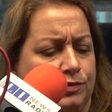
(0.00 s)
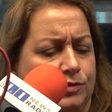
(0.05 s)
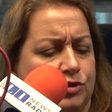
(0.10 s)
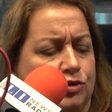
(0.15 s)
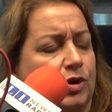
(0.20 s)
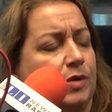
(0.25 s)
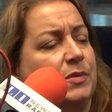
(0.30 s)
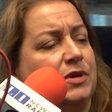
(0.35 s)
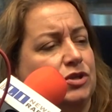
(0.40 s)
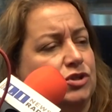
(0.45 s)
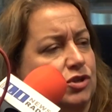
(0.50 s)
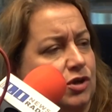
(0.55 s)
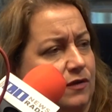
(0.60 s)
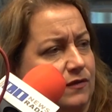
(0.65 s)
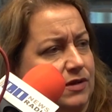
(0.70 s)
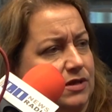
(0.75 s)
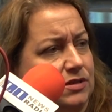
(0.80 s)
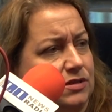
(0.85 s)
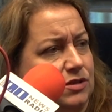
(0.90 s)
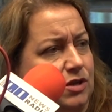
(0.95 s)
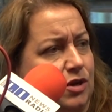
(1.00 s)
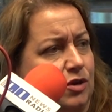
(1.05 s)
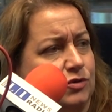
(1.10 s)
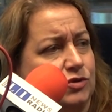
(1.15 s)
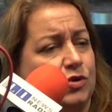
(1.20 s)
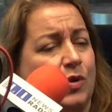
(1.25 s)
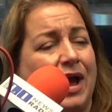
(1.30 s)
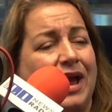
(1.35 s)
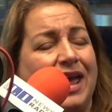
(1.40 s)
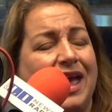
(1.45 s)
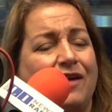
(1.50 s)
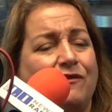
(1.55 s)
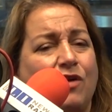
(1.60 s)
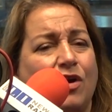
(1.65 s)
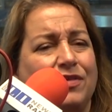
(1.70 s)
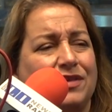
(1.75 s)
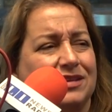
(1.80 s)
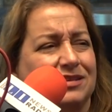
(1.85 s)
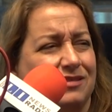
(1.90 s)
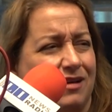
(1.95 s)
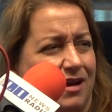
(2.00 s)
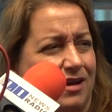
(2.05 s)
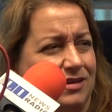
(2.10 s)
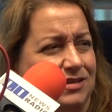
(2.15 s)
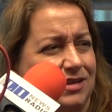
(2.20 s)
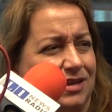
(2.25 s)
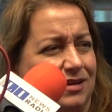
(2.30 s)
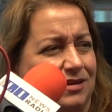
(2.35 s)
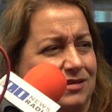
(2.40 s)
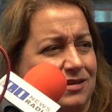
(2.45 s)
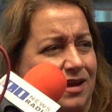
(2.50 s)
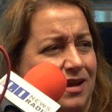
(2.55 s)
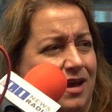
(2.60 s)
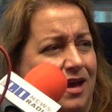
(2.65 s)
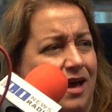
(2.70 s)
streaming service, So I have all this content.